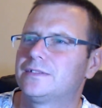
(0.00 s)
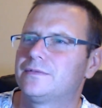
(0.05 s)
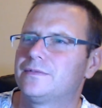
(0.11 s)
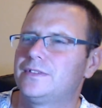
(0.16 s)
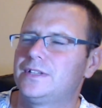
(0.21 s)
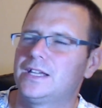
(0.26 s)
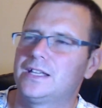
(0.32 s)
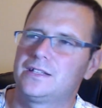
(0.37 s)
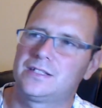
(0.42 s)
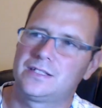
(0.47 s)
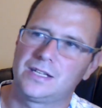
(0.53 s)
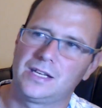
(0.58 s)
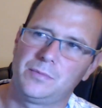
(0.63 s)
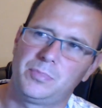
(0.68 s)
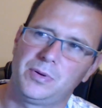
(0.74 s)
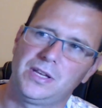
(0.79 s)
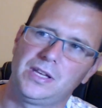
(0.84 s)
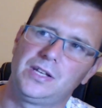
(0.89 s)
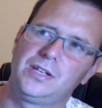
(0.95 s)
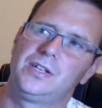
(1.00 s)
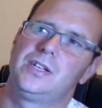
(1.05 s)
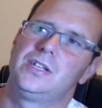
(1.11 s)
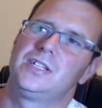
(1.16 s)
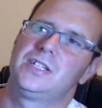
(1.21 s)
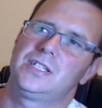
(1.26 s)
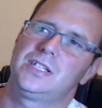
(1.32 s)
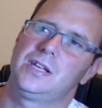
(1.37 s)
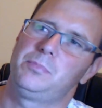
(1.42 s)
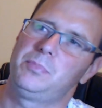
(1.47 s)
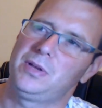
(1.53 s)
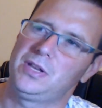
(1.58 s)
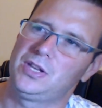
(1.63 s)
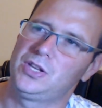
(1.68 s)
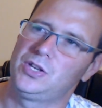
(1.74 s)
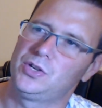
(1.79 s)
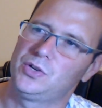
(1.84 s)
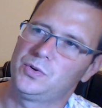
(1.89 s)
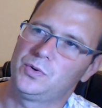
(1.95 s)
yeah, the
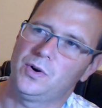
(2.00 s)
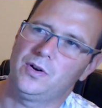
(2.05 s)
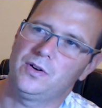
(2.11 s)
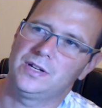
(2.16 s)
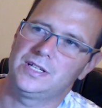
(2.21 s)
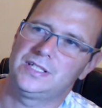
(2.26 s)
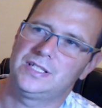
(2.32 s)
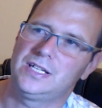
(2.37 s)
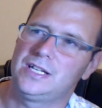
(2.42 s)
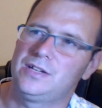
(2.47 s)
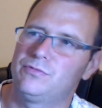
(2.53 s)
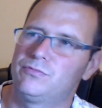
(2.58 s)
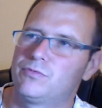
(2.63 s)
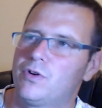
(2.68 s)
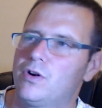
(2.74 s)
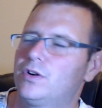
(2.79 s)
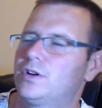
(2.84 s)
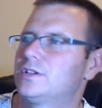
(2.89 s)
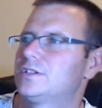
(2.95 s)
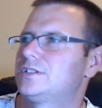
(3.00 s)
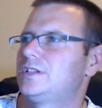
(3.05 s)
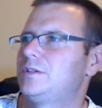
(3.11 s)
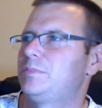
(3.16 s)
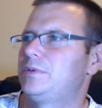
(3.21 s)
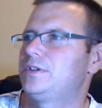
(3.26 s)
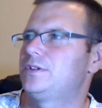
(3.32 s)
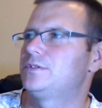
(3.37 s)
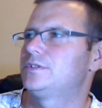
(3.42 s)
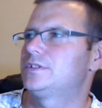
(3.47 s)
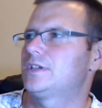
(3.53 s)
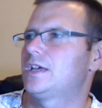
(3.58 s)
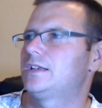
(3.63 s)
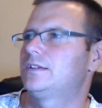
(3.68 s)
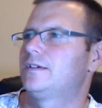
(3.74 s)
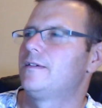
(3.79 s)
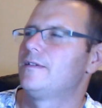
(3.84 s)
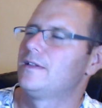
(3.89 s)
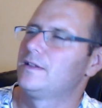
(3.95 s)
CPU ID ROG CPU Z.
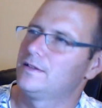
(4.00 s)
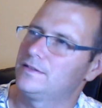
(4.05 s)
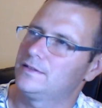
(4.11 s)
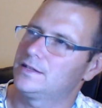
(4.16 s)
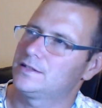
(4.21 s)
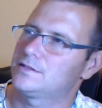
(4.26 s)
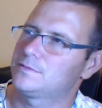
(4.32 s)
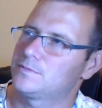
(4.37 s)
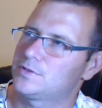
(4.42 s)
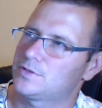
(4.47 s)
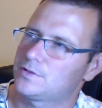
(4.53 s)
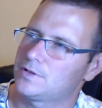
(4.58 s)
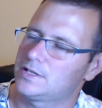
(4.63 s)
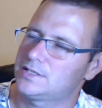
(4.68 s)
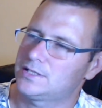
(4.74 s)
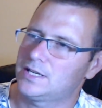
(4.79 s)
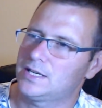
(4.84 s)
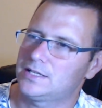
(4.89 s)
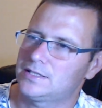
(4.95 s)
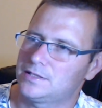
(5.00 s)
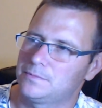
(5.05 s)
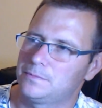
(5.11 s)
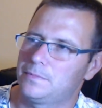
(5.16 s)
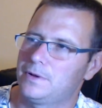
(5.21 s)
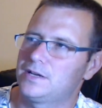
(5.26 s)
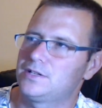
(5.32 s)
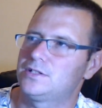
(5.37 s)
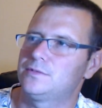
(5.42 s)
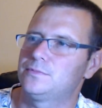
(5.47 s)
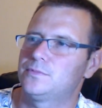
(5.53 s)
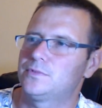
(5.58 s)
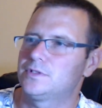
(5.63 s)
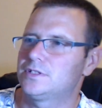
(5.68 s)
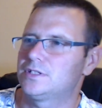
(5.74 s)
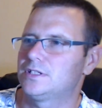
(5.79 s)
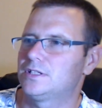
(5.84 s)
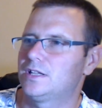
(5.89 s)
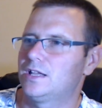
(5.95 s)
There's some stress test and benching
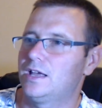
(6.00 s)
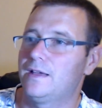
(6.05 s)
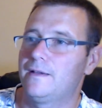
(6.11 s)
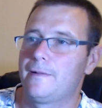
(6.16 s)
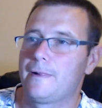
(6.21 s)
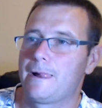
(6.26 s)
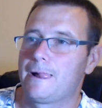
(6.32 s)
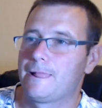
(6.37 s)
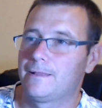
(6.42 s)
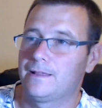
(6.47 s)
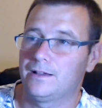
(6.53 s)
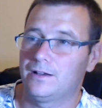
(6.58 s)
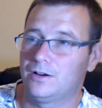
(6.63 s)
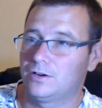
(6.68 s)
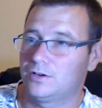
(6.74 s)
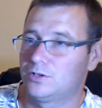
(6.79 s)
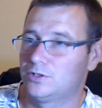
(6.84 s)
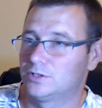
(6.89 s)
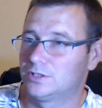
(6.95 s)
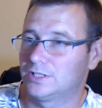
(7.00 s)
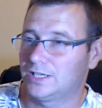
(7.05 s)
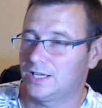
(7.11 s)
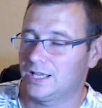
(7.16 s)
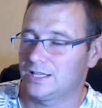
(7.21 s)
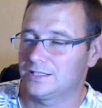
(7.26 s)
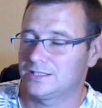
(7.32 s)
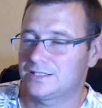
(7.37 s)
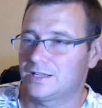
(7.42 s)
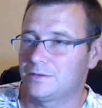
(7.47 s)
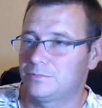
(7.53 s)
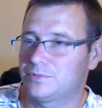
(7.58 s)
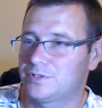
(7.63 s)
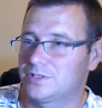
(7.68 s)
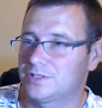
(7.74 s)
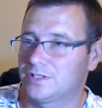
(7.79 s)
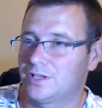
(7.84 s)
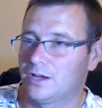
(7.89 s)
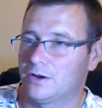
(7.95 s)
ones in there. I couldn't get the
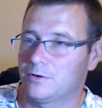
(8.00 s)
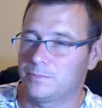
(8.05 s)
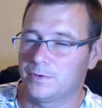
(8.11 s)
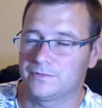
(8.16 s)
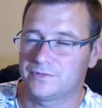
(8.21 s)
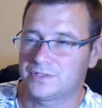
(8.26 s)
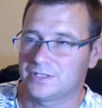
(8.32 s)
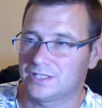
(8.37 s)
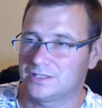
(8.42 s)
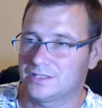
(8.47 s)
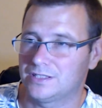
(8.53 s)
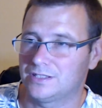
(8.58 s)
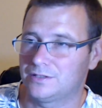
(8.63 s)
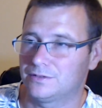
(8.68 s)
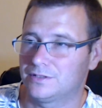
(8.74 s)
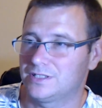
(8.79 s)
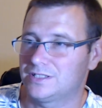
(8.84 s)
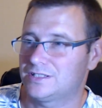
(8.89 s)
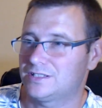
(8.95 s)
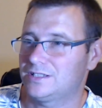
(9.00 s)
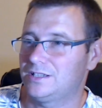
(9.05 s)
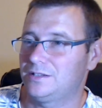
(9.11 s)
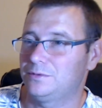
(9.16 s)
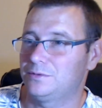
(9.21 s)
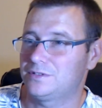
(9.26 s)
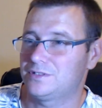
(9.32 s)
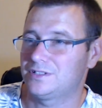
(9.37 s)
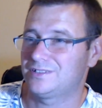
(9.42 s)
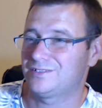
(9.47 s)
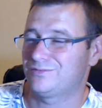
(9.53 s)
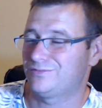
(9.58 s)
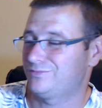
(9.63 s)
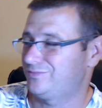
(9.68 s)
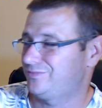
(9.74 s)
temperature to go above 60 degrees C, which is